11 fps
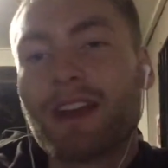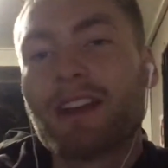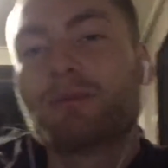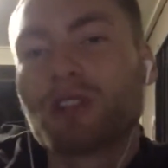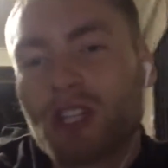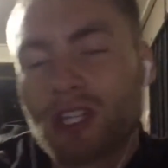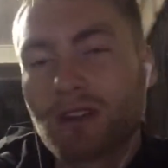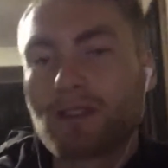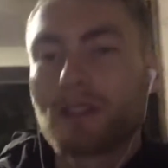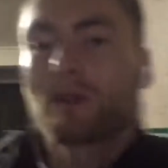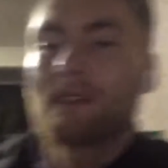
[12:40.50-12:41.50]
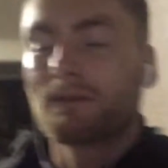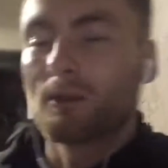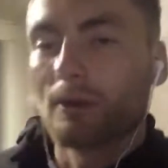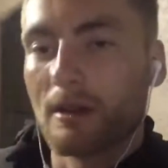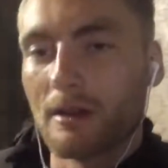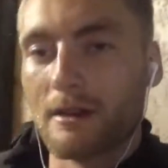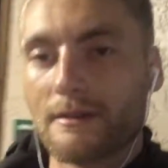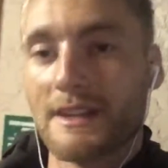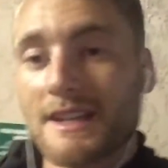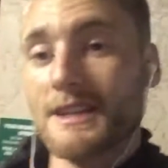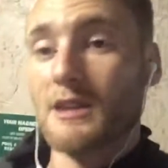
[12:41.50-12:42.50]
very appreciative and grateful of
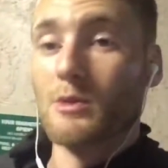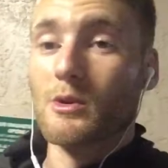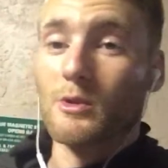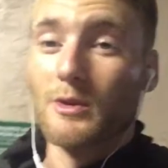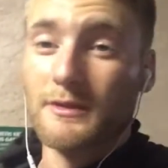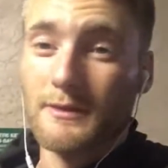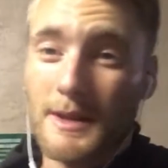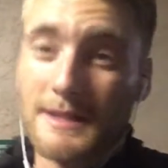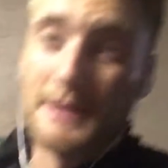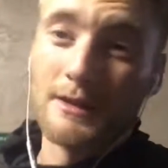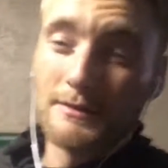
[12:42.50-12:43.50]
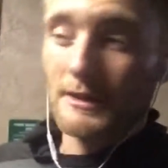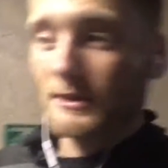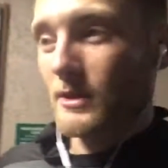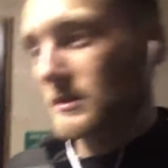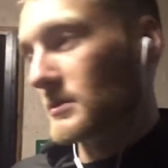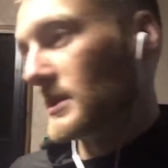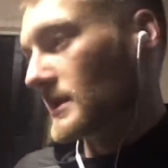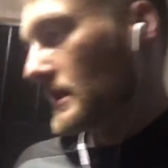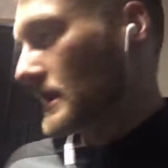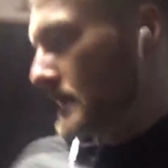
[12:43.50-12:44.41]
continual growth for myself because ultimately,